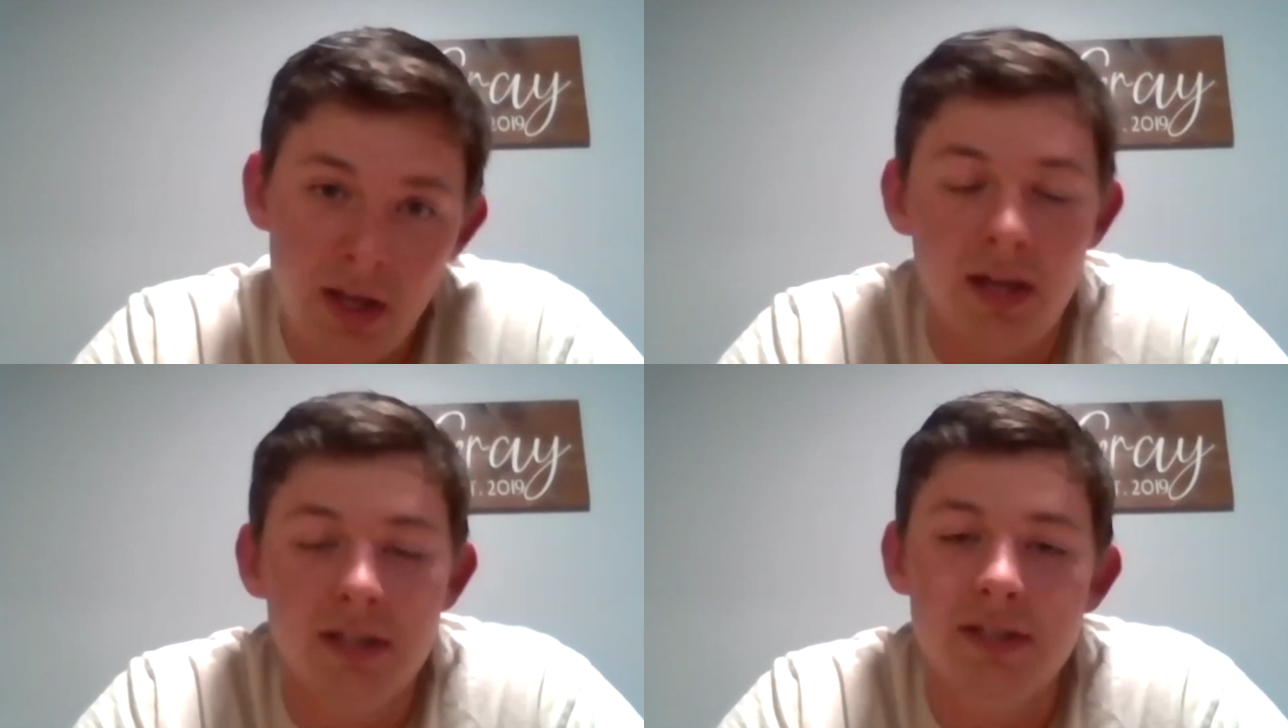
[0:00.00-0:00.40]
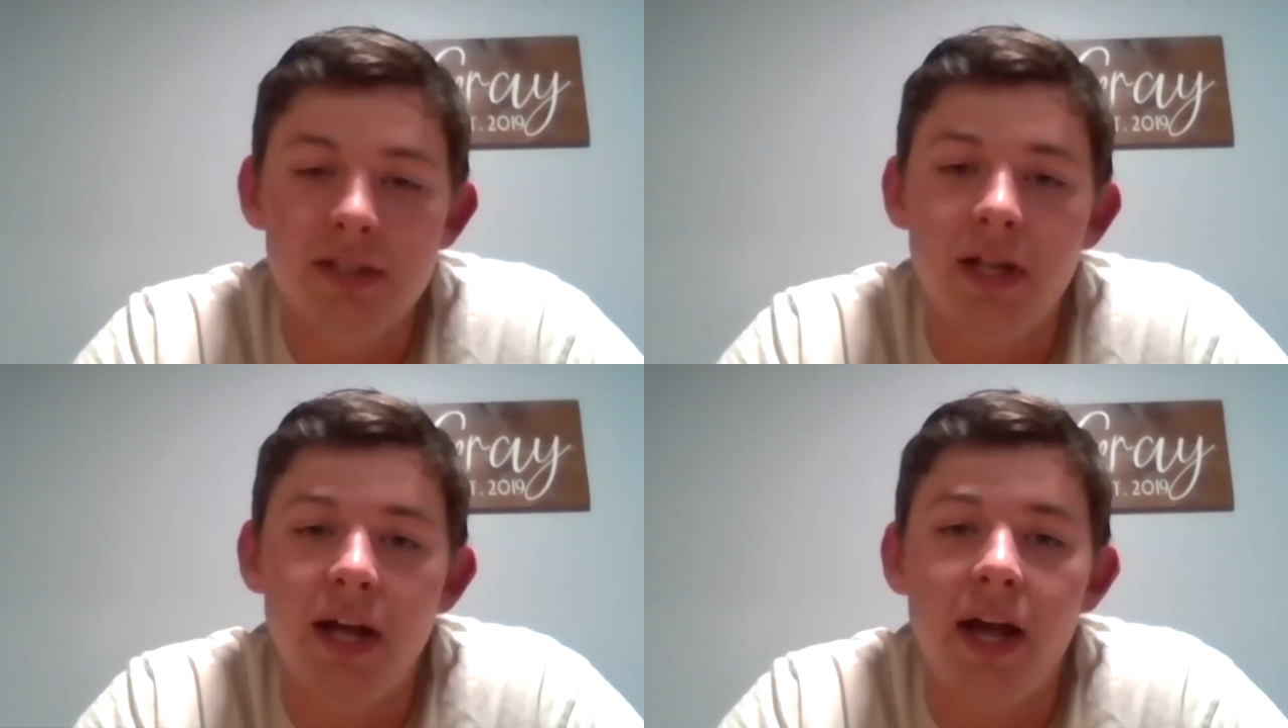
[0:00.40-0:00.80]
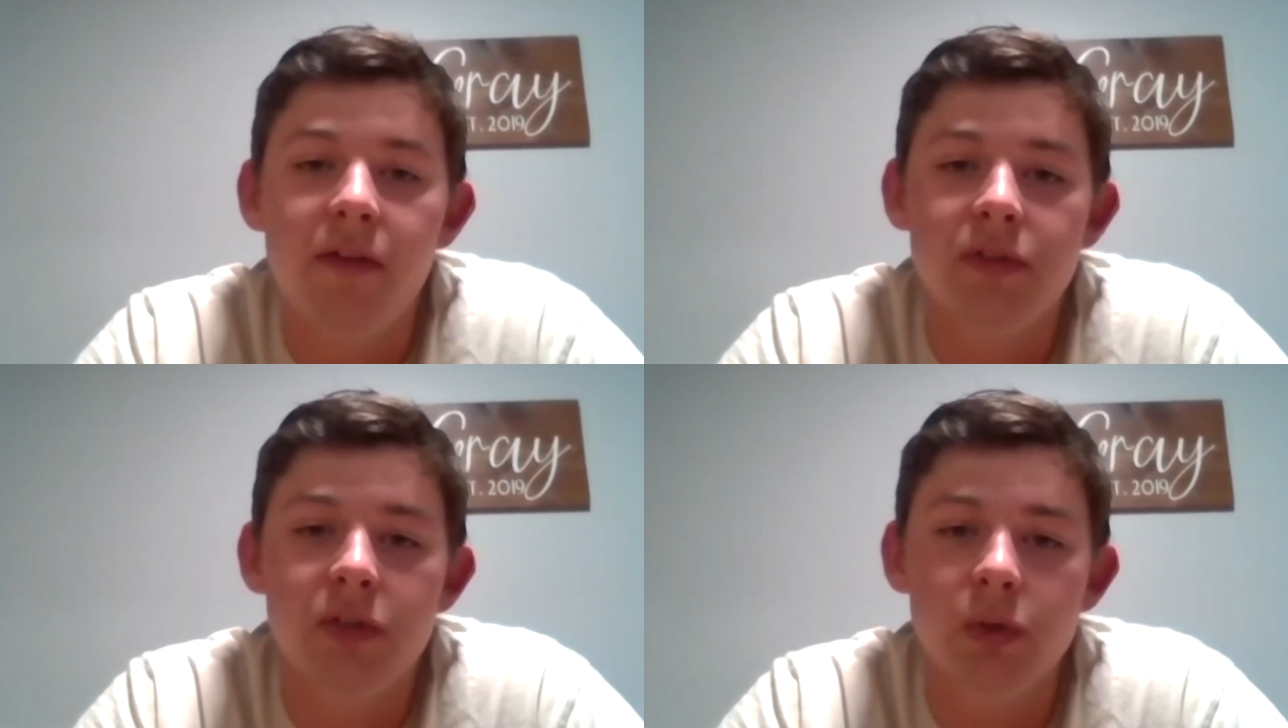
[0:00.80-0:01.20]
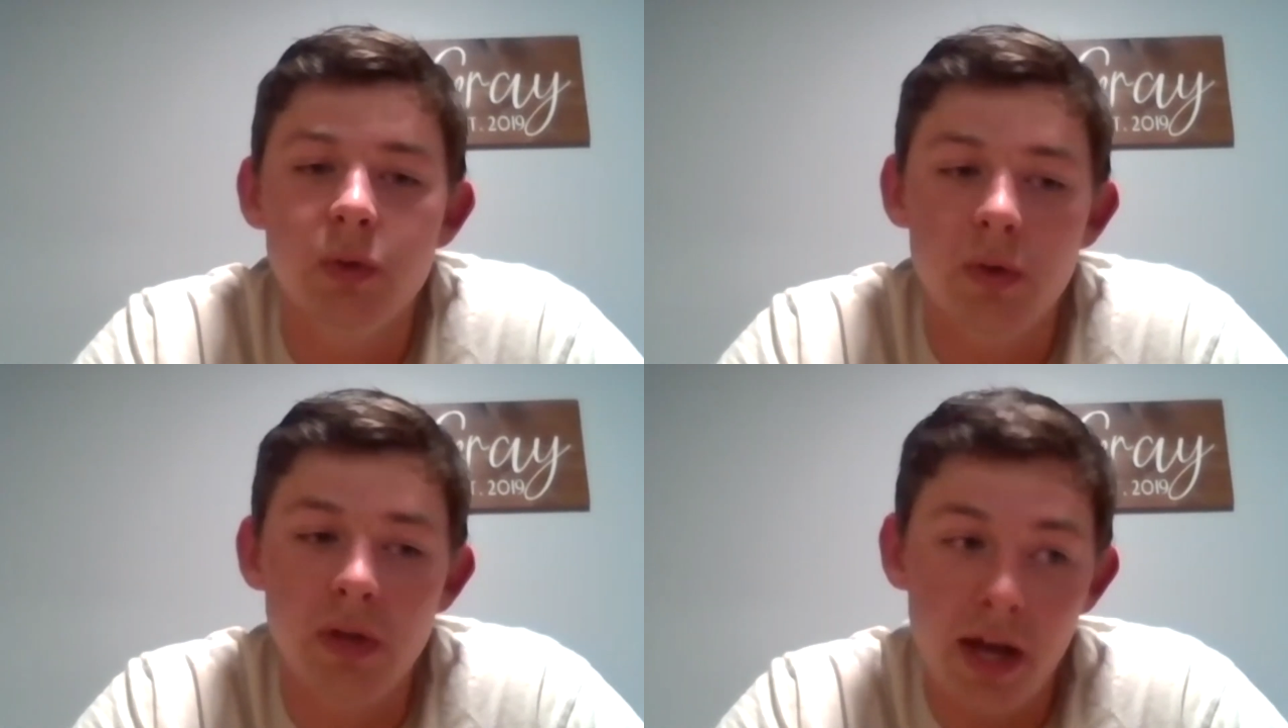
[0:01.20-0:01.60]
I still have
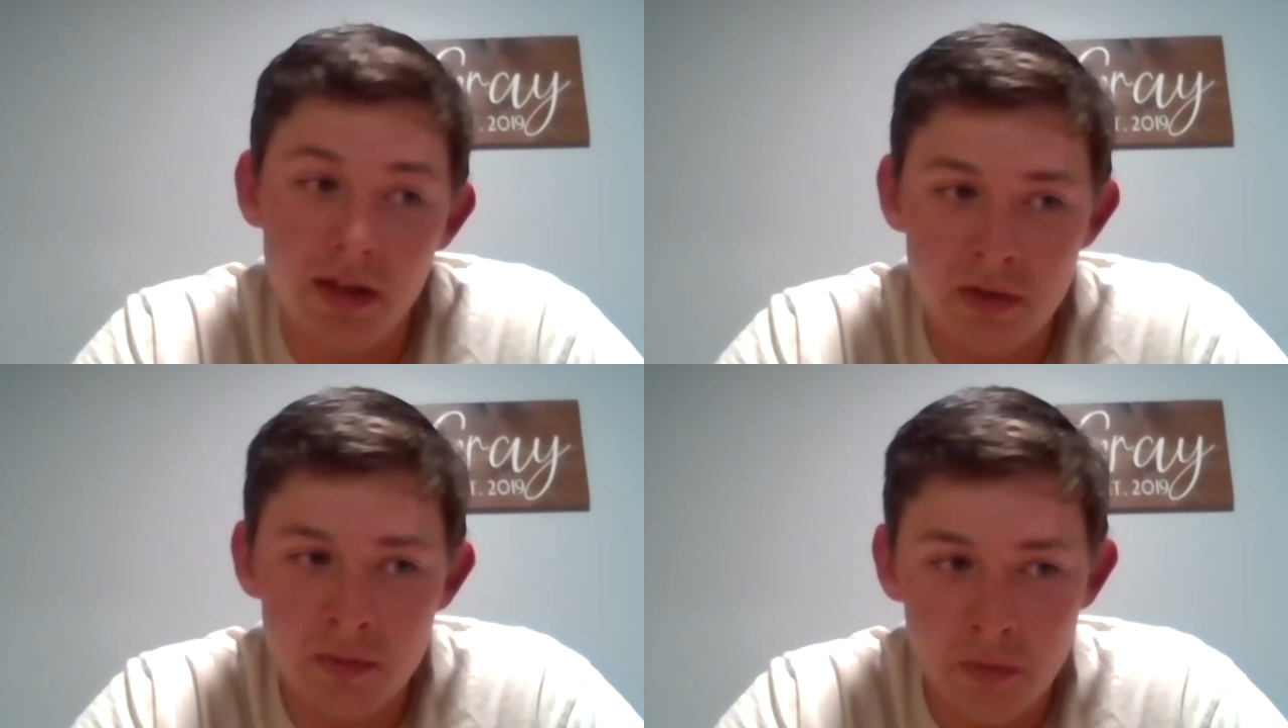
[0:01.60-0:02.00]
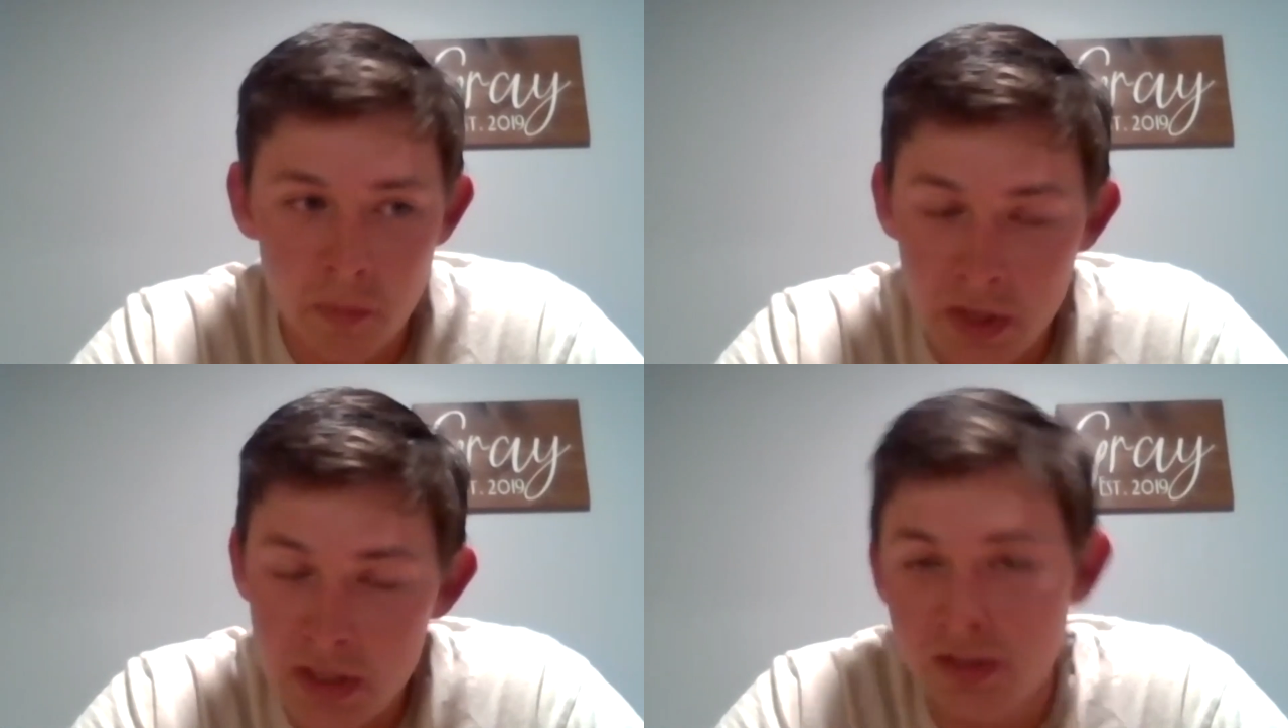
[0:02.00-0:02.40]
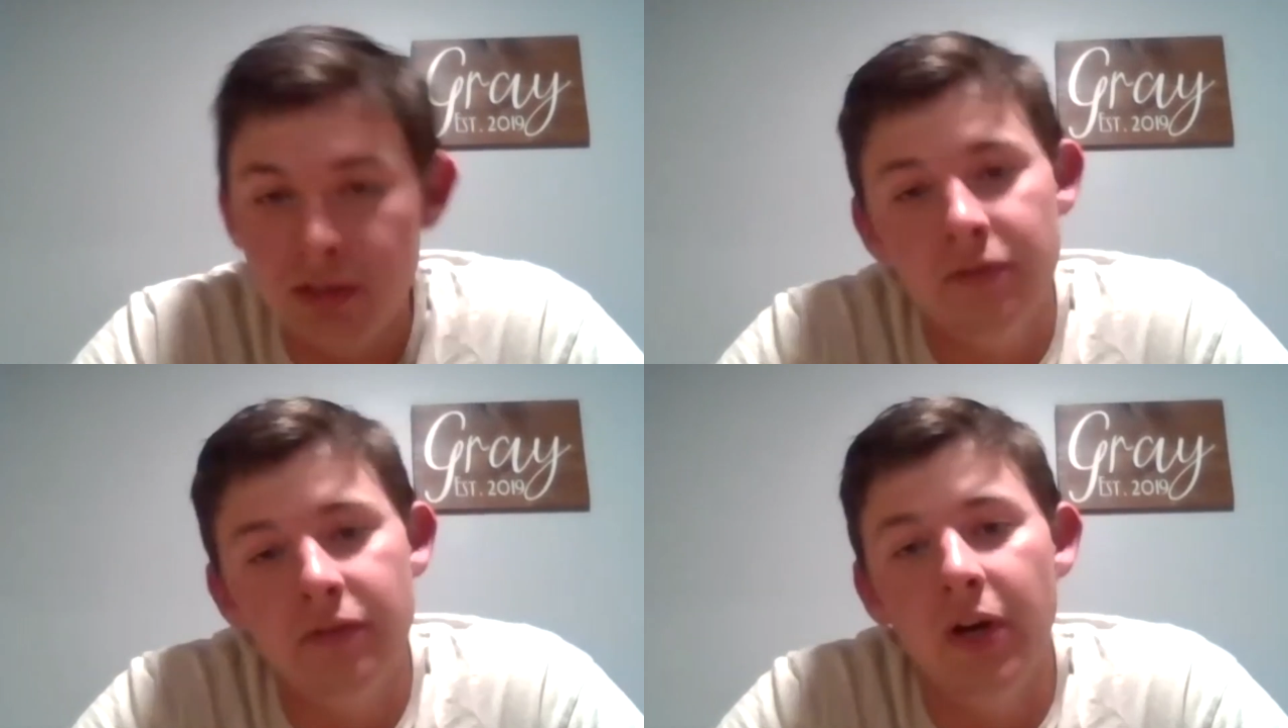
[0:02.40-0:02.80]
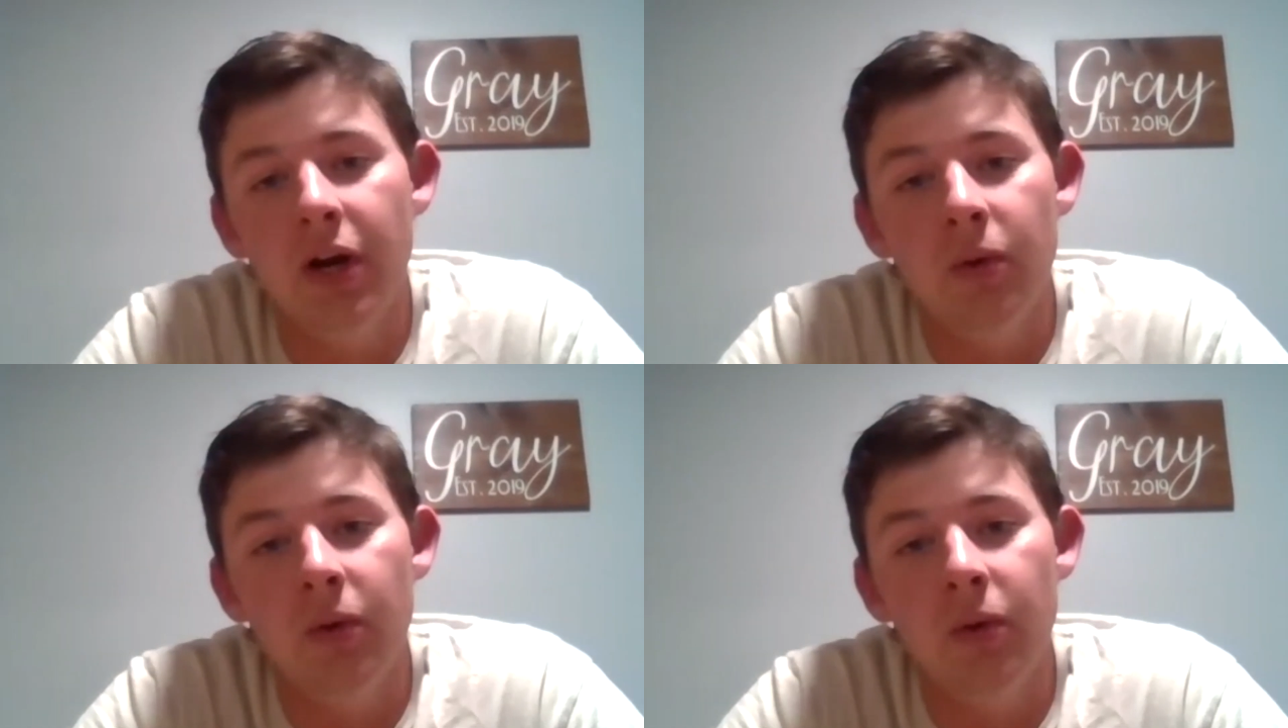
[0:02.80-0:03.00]
to gather information to figure